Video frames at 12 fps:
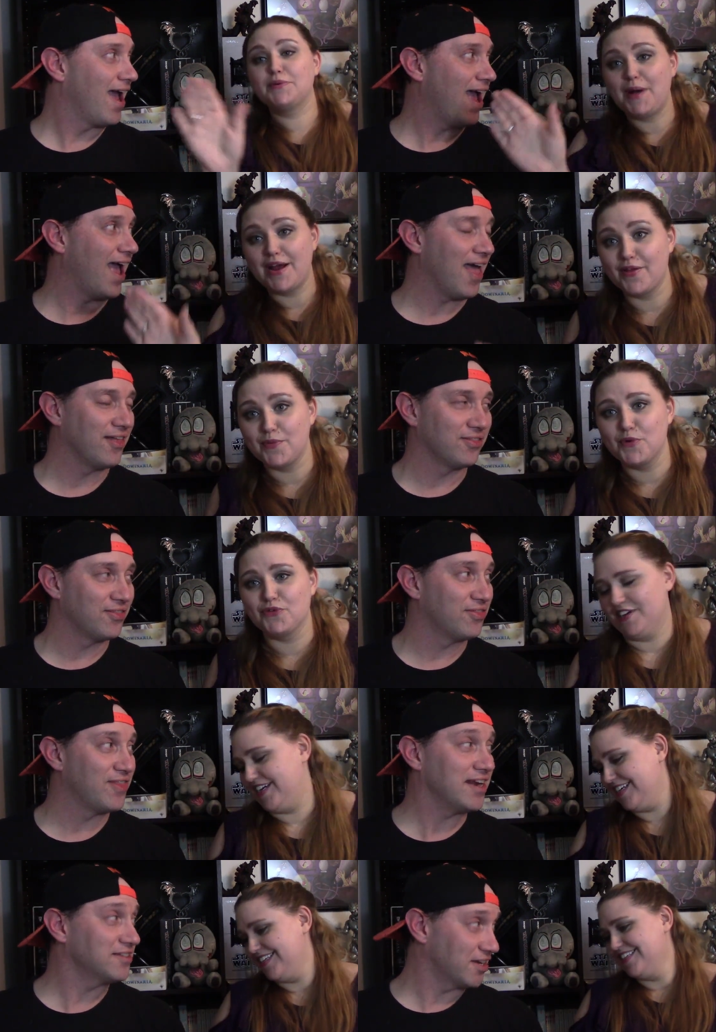Speaker 1: my mind on the movie.
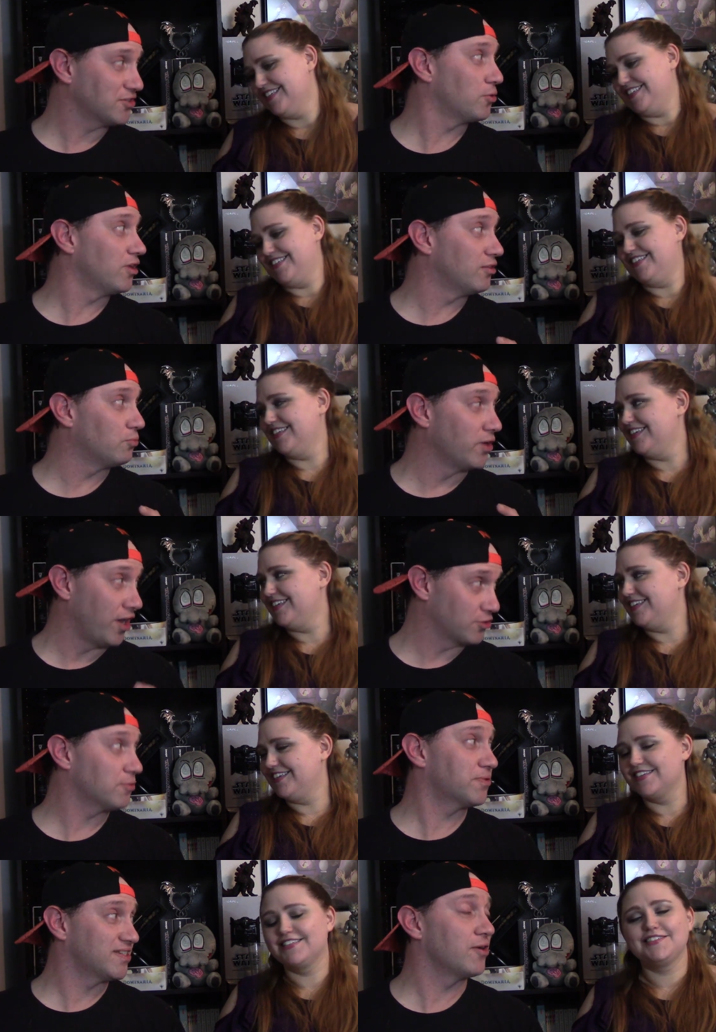That is also a
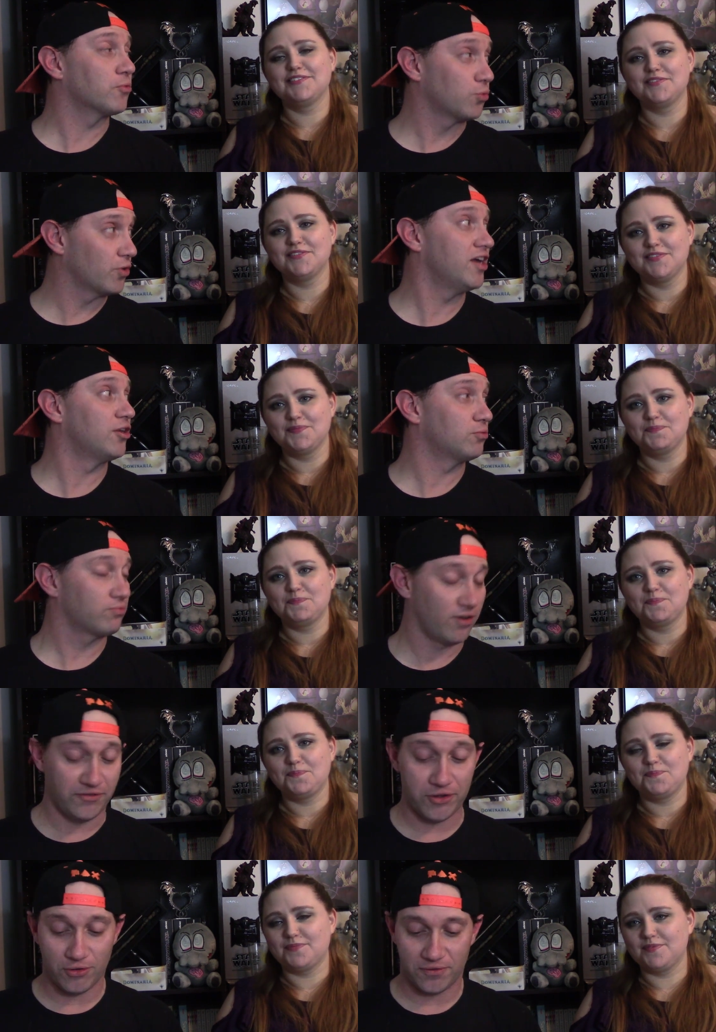100% real
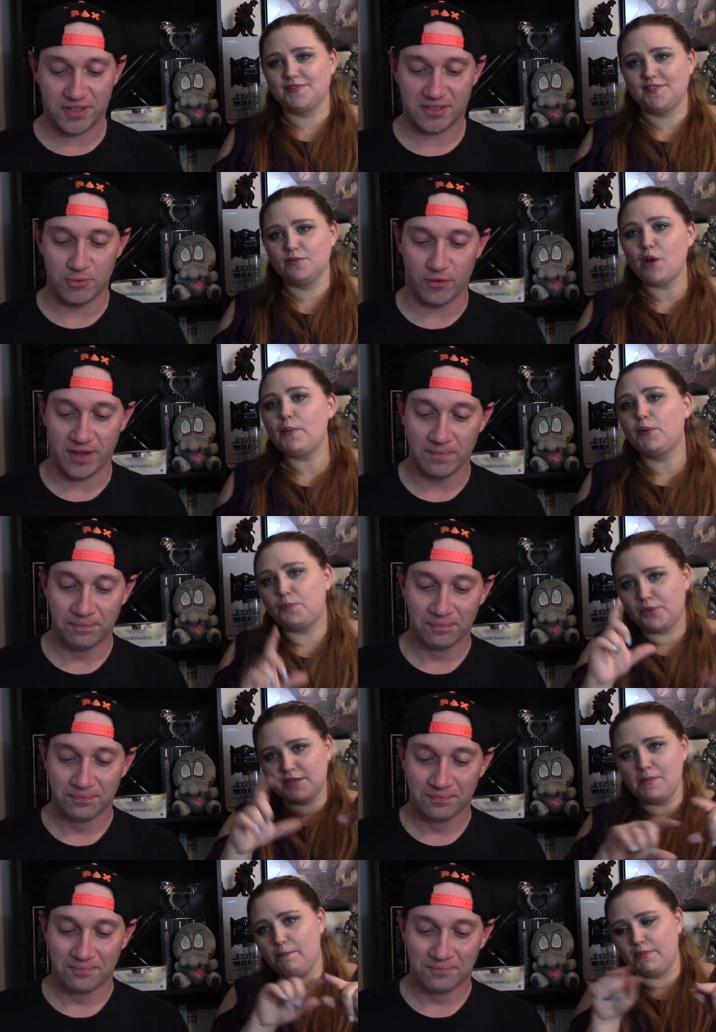review of this
Speaker 2: movie. Robbie will put
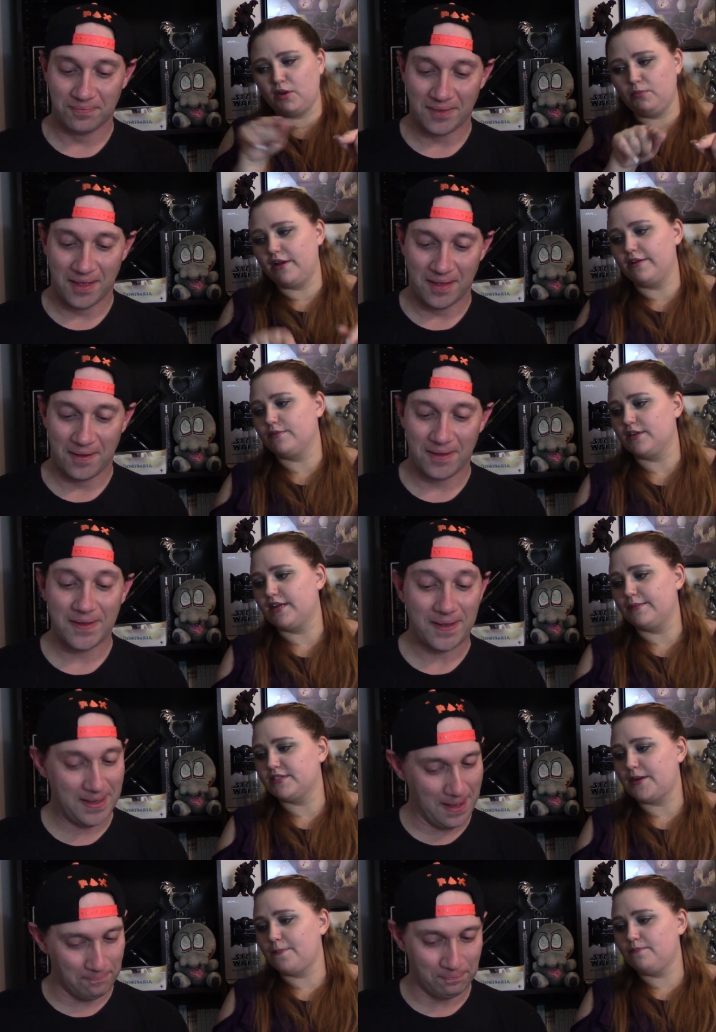them up, but he'll blur it.
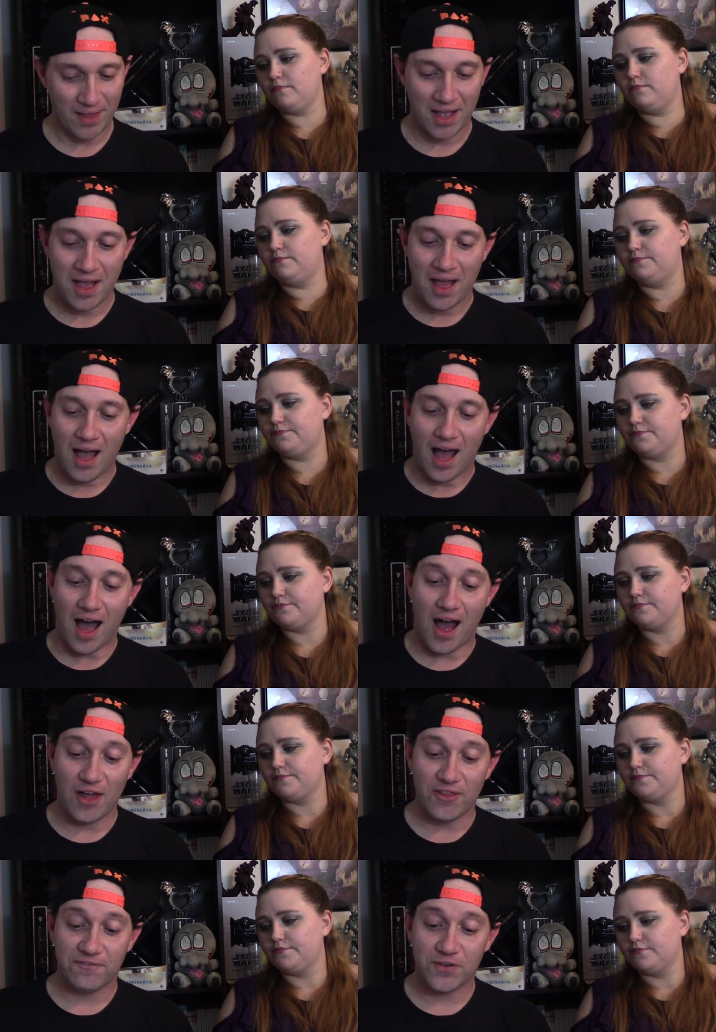
Speaker 1: Yep.
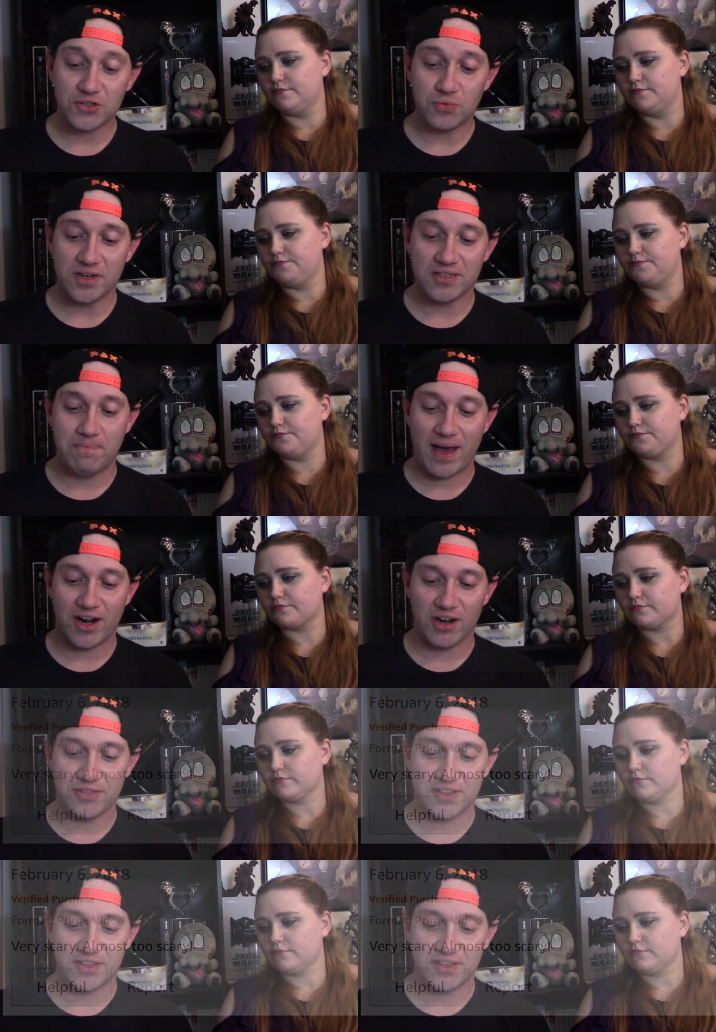The first one is better.